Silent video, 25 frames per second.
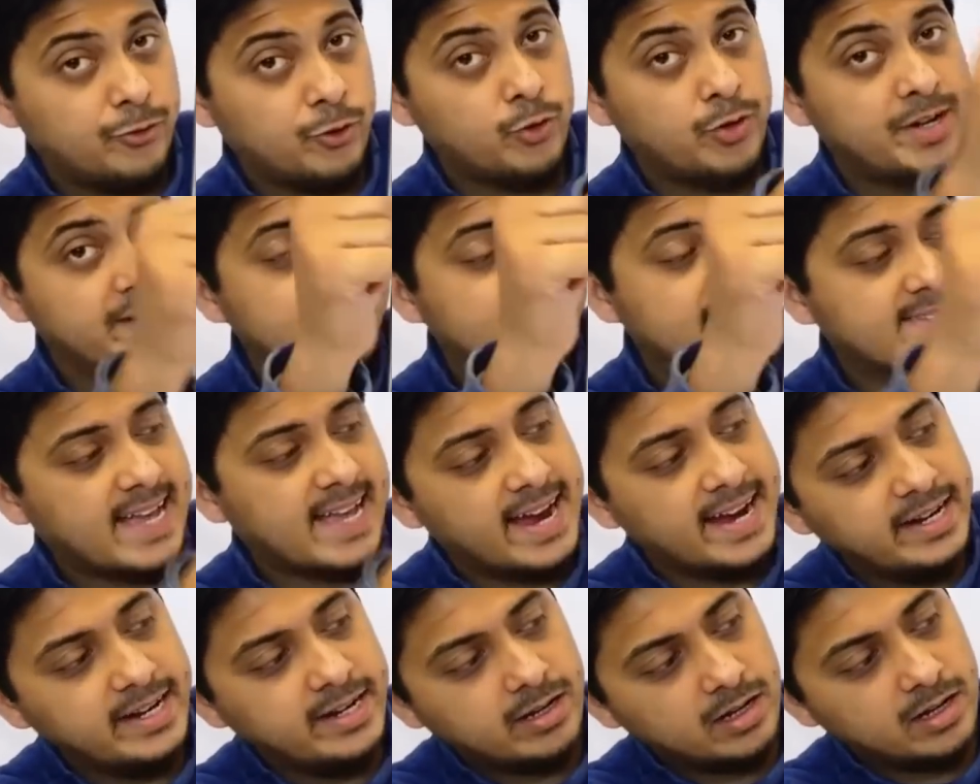
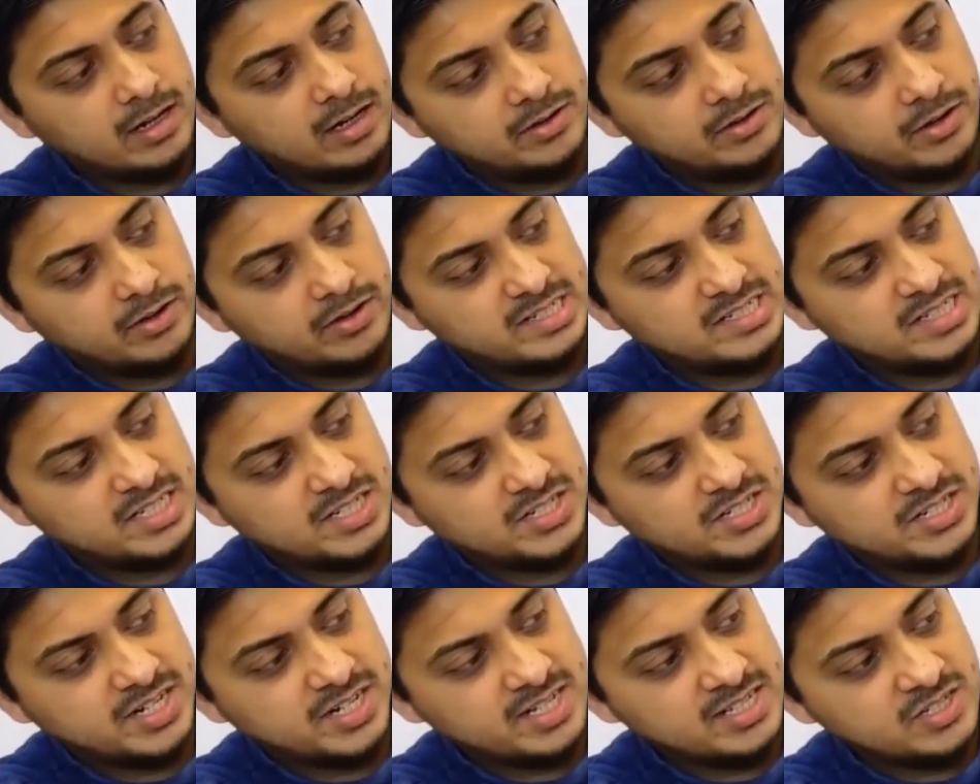decide the
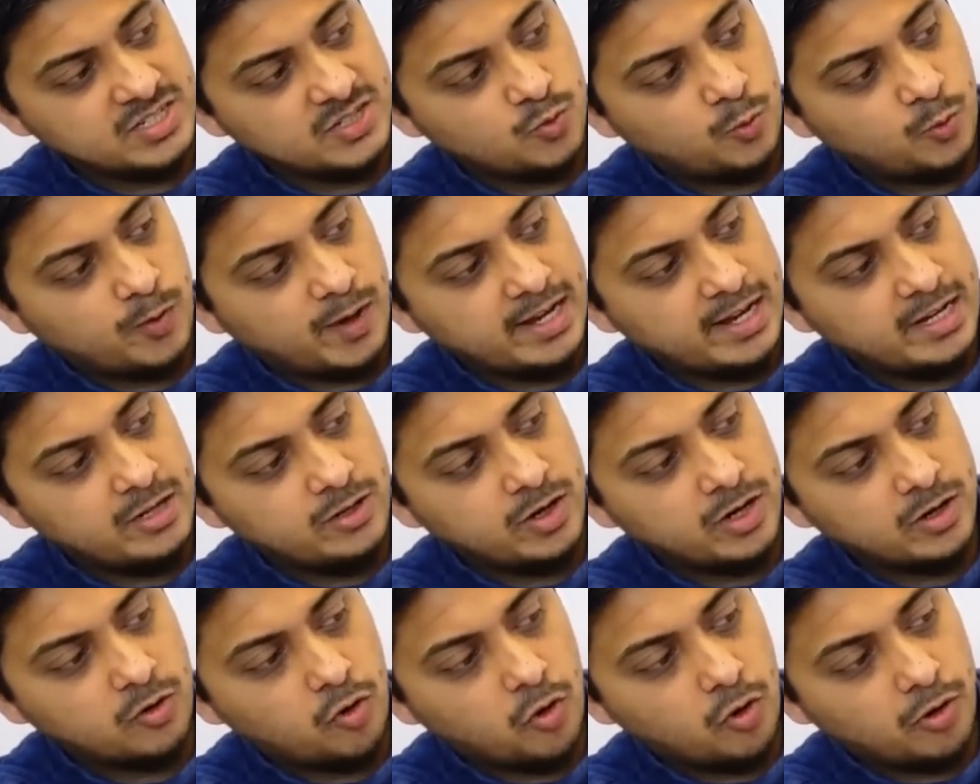resistance value
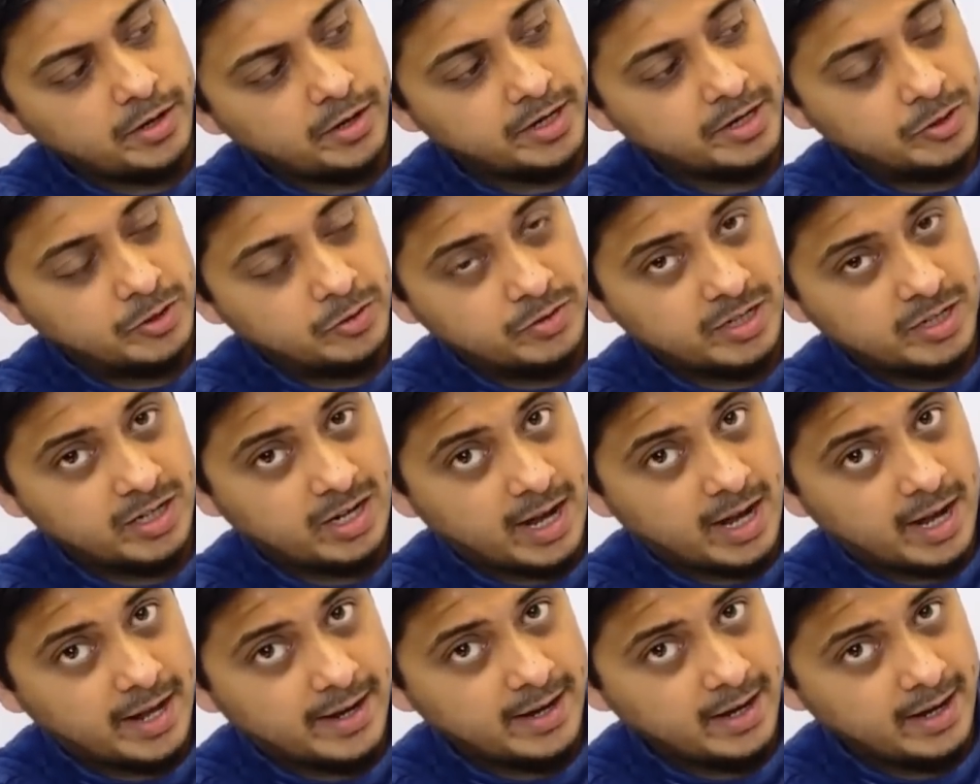according to the
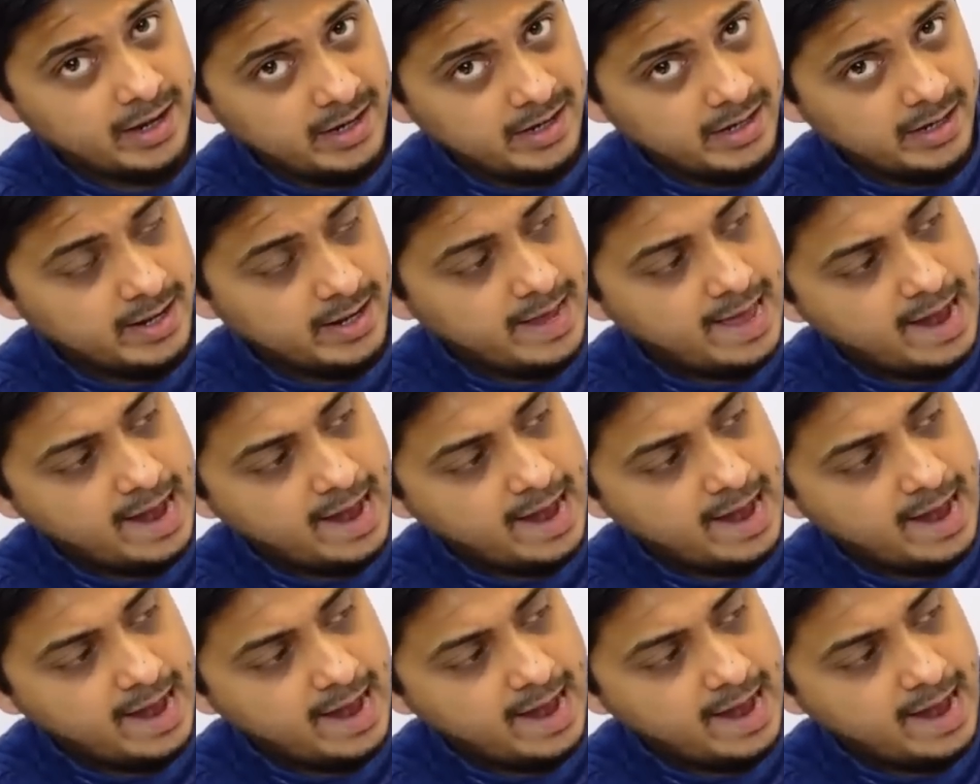current